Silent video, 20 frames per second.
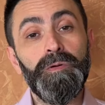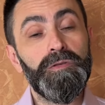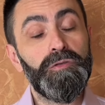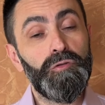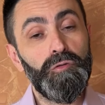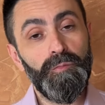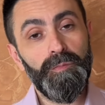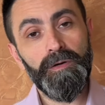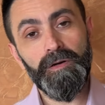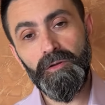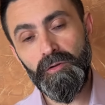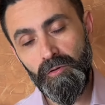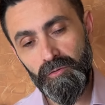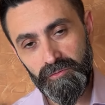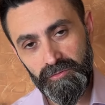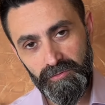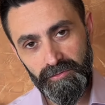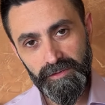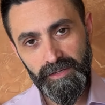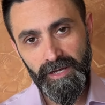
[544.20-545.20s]
super
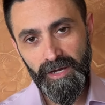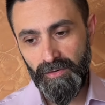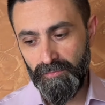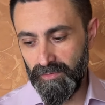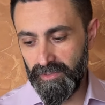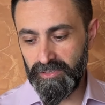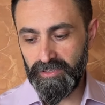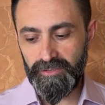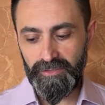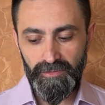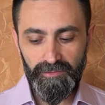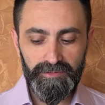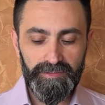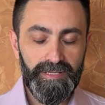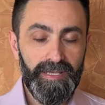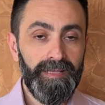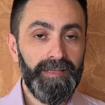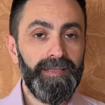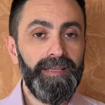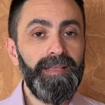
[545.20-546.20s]
close to the original
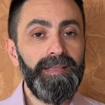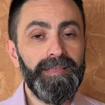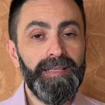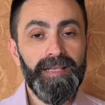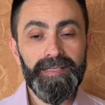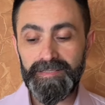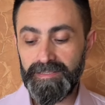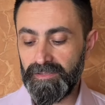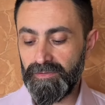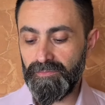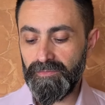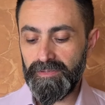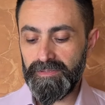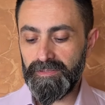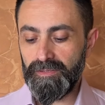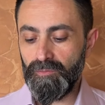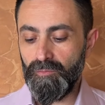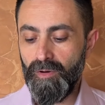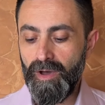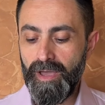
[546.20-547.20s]
Senten. That's the
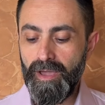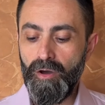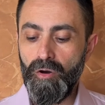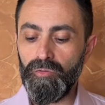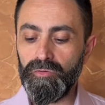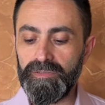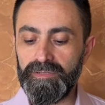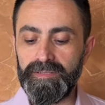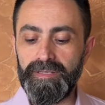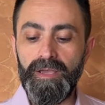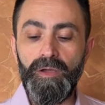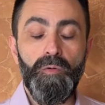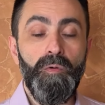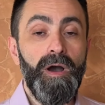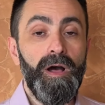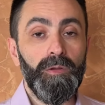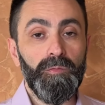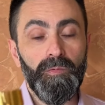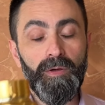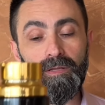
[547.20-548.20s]
reason why Odyssey
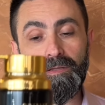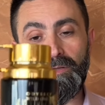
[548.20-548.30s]
Wild One